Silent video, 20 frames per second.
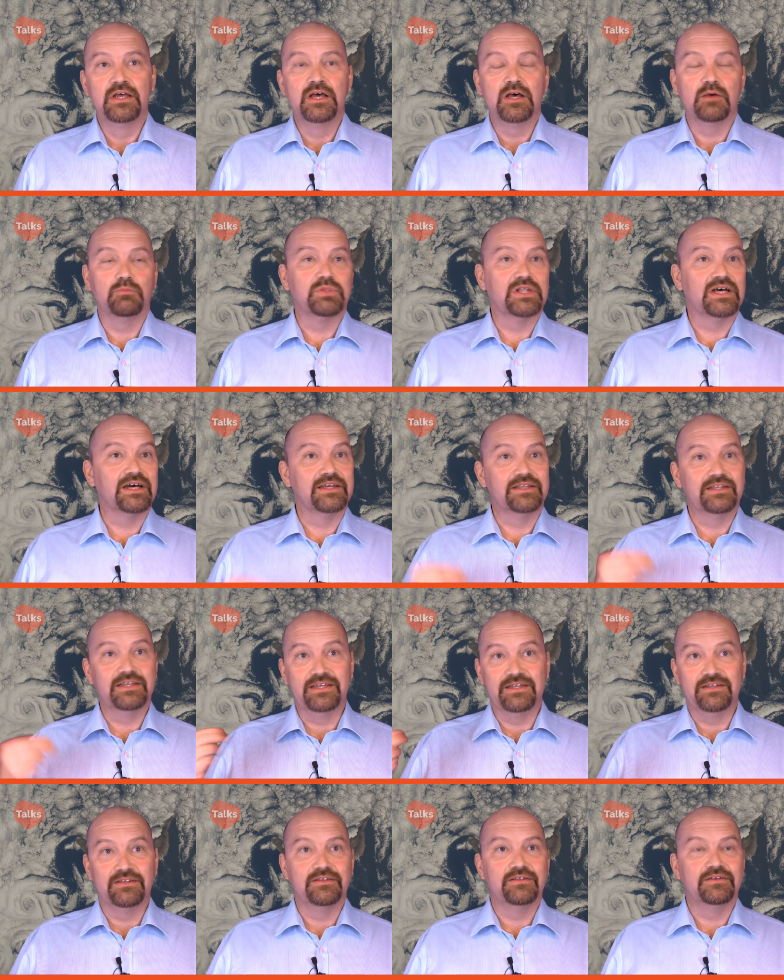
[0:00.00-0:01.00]
applied
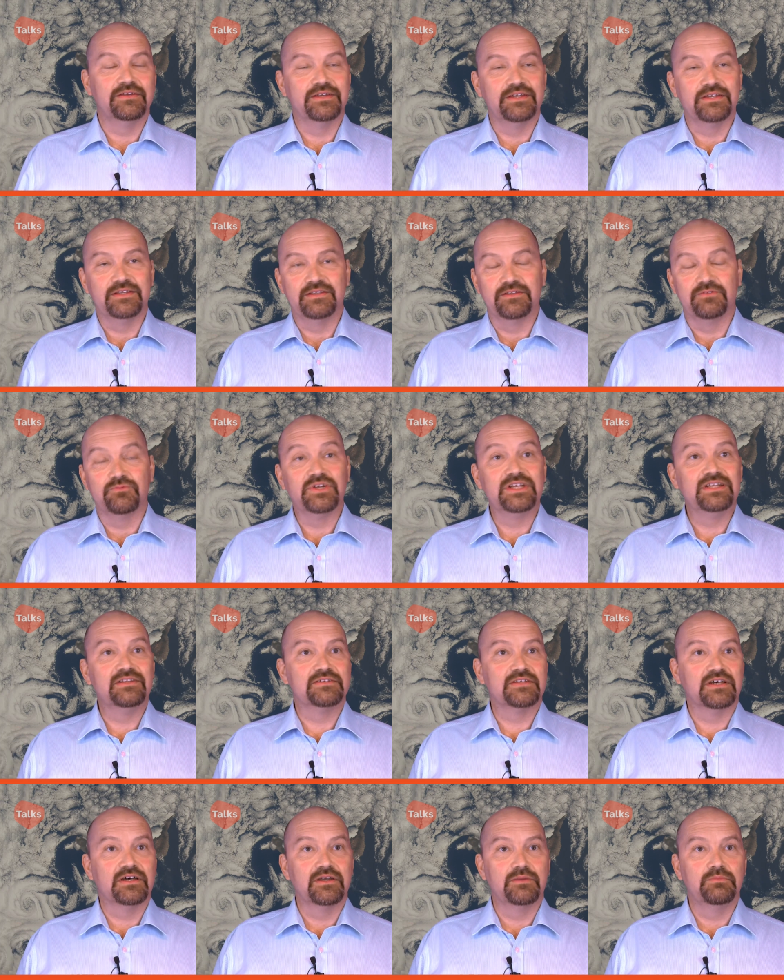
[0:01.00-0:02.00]
in real
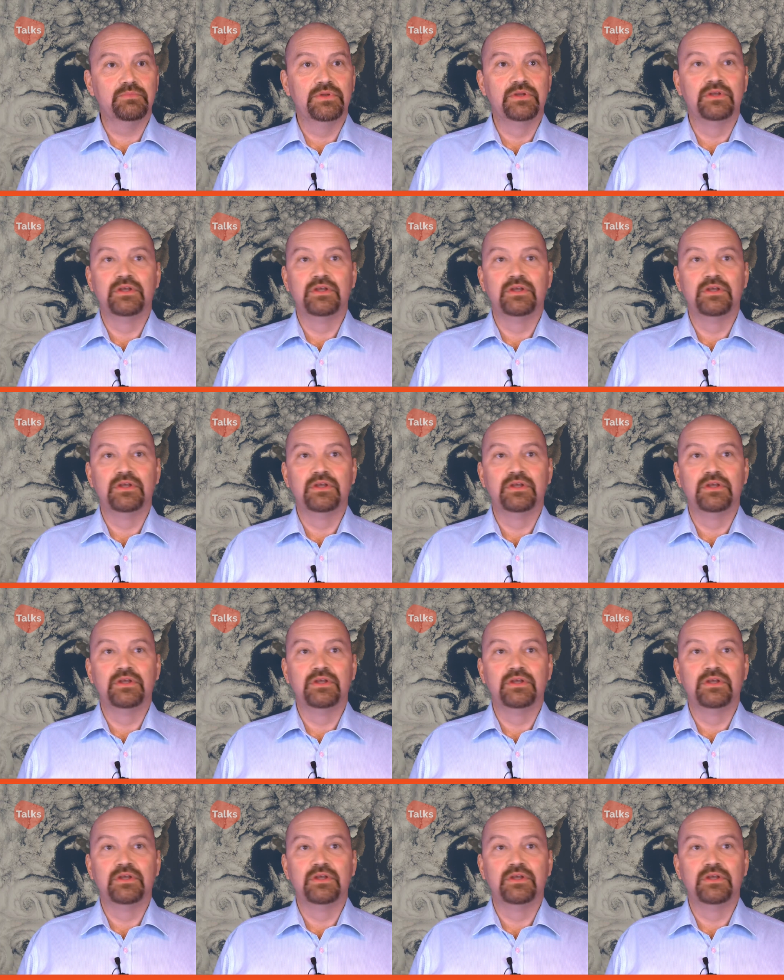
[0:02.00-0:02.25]
time,